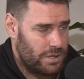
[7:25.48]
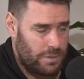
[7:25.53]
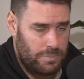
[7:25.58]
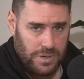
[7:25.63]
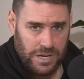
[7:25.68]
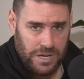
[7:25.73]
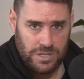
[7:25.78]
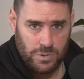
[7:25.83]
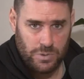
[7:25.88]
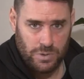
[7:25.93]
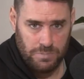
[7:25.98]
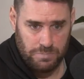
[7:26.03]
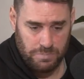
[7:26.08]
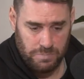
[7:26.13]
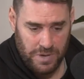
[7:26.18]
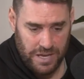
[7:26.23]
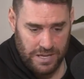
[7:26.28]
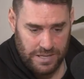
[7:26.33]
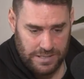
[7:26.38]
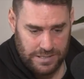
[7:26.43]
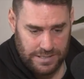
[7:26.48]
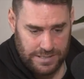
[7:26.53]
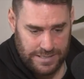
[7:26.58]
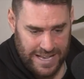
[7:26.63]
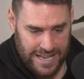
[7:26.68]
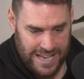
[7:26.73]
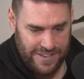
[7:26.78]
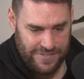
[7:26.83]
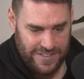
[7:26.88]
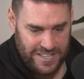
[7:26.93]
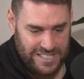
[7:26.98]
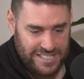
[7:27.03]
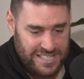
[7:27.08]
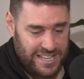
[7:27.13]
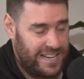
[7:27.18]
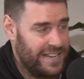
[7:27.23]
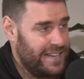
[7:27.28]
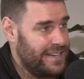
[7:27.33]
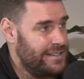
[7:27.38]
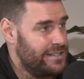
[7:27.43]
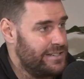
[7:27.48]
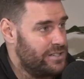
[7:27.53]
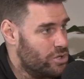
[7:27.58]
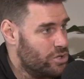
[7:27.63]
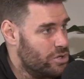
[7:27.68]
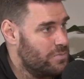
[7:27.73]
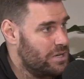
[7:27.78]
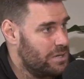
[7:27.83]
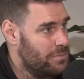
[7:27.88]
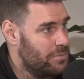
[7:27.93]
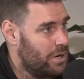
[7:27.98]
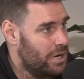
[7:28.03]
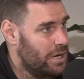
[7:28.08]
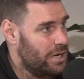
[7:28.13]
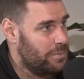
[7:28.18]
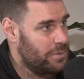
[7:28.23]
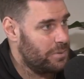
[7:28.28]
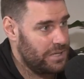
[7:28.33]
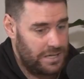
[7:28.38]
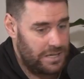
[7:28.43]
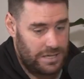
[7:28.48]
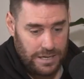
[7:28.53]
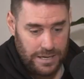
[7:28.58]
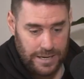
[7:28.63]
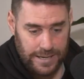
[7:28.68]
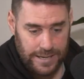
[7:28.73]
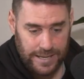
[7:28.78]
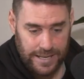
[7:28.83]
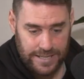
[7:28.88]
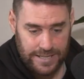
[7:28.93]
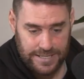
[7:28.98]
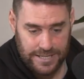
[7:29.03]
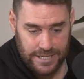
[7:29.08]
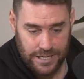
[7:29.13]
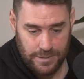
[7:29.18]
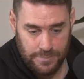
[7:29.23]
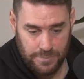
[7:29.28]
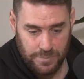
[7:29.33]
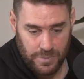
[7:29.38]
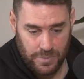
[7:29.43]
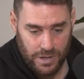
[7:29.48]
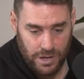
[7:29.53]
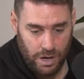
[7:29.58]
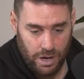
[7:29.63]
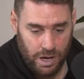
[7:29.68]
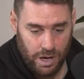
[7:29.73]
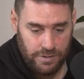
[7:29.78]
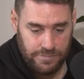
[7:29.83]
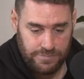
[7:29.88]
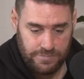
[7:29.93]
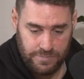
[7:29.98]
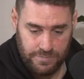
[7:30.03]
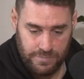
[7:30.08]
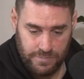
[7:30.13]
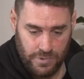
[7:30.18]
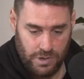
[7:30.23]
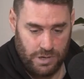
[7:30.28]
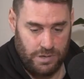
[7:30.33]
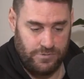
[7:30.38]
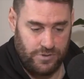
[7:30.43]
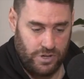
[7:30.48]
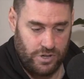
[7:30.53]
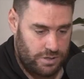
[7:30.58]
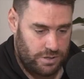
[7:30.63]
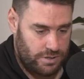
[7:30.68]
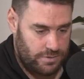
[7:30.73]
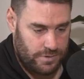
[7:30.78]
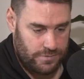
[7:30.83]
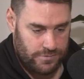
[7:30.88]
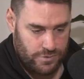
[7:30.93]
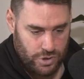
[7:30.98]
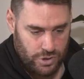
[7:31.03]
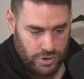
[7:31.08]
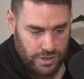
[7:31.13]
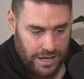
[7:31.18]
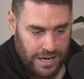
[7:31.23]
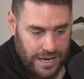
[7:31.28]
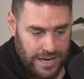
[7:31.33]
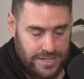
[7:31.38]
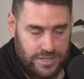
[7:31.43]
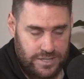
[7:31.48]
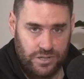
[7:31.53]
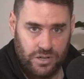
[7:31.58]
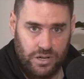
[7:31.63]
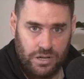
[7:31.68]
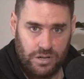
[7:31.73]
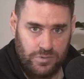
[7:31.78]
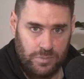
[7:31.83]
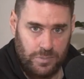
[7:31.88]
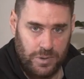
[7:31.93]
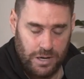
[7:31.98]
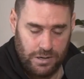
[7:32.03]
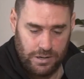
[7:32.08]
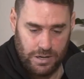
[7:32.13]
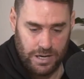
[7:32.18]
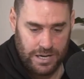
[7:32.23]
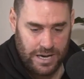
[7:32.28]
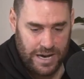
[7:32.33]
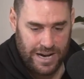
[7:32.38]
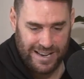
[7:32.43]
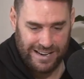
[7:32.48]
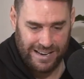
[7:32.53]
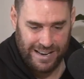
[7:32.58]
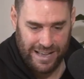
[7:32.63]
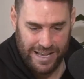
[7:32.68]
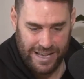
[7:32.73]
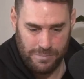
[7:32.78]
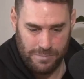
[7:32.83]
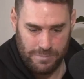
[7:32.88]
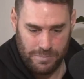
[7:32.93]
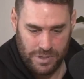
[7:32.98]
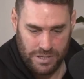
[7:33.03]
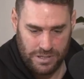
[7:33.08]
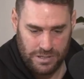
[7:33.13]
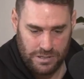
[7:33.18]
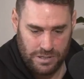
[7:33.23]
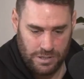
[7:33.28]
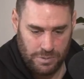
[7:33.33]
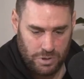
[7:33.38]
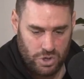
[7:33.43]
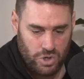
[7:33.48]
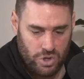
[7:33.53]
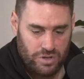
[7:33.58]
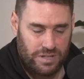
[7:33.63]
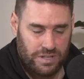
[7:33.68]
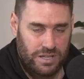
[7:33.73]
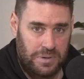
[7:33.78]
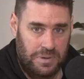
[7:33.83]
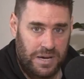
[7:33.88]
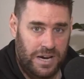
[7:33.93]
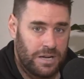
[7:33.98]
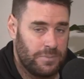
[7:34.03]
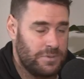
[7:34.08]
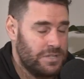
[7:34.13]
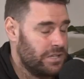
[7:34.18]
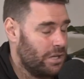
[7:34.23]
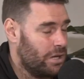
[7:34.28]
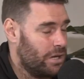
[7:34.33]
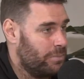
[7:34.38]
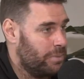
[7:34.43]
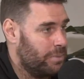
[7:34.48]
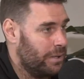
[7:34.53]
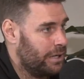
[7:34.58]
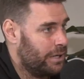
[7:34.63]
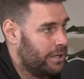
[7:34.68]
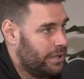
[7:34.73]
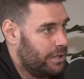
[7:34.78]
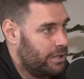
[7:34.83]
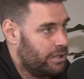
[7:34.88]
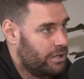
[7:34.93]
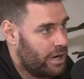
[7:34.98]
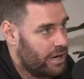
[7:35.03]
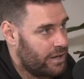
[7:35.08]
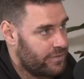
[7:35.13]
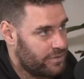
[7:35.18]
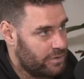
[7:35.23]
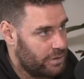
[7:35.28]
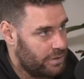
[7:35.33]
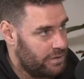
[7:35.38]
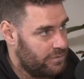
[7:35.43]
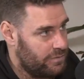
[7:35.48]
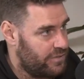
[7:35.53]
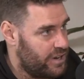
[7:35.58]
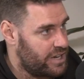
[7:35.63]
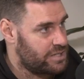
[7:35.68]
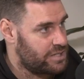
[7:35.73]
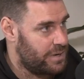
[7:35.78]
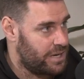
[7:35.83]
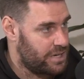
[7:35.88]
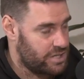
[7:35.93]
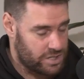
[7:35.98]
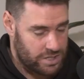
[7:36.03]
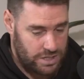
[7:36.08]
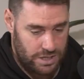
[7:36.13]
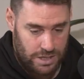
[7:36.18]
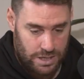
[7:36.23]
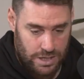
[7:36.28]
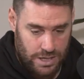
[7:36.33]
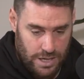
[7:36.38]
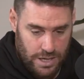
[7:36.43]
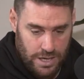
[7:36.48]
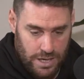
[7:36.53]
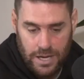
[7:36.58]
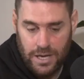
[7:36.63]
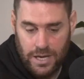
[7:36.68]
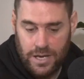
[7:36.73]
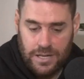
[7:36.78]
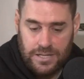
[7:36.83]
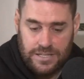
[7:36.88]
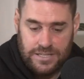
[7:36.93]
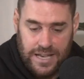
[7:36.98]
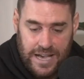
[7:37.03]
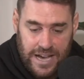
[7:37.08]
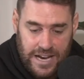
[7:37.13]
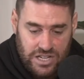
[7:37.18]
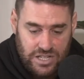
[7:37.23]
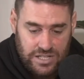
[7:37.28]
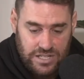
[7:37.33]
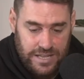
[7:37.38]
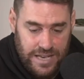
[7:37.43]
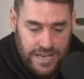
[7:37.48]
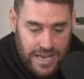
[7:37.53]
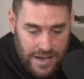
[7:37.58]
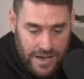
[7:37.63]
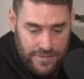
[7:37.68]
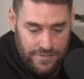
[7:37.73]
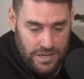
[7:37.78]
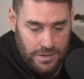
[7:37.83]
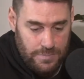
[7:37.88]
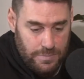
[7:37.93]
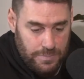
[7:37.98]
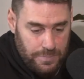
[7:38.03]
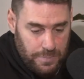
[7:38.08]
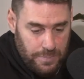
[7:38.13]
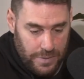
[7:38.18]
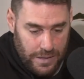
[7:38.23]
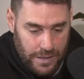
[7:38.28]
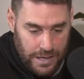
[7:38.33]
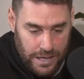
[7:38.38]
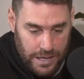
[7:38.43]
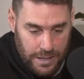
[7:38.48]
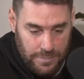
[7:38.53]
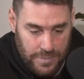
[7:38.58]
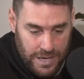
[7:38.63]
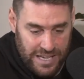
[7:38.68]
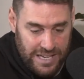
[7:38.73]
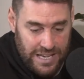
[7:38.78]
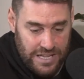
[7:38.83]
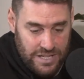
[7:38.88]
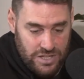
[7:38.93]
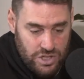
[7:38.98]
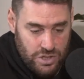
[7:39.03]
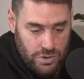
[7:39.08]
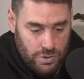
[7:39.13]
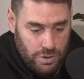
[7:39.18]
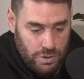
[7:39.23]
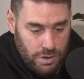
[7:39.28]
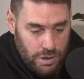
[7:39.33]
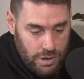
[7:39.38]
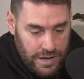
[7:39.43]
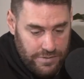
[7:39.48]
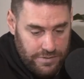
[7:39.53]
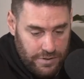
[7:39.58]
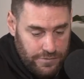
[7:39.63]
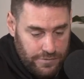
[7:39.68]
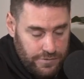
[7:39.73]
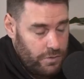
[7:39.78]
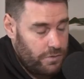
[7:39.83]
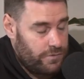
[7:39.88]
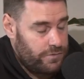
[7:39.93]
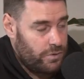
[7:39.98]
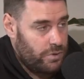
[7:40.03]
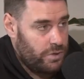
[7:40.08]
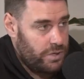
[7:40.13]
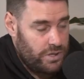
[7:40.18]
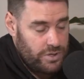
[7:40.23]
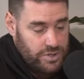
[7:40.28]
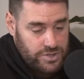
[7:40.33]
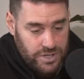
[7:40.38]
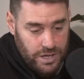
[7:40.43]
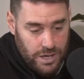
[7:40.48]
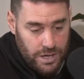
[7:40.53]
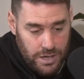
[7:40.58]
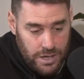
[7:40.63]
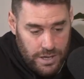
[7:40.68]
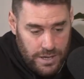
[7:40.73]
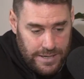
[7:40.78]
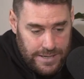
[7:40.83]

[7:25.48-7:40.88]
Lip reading: compared to a heavy 10 Doomben, in my opinion. And you've drawn the lay side of him. I can't lay him. But the good thing about him is liability. You don't have to invest much to actually have him against you or have the field for you. So